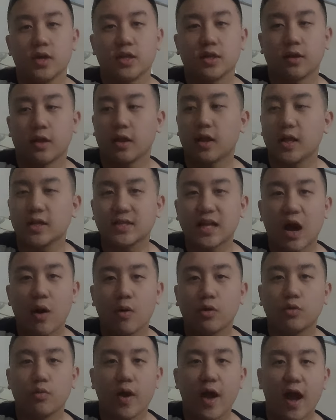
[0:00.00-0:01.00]
That's
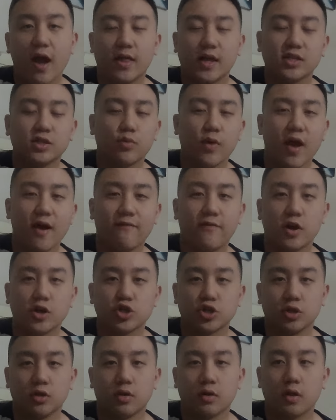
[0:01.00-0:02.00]
the way I
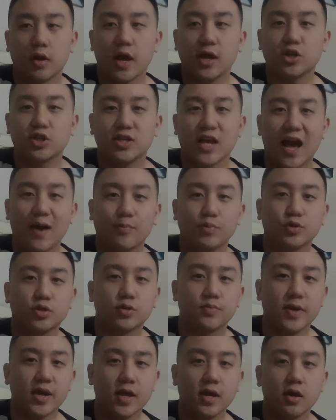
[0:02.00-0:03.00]
function. It just happens to
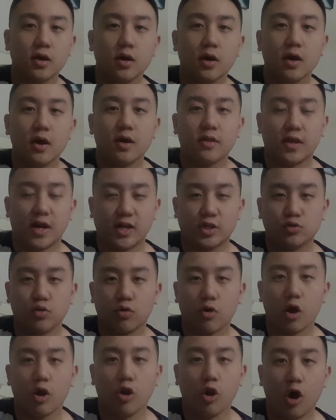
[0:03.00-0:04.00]
be that I
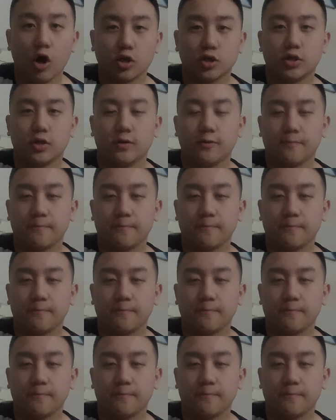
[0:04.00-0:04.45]
talk a lot.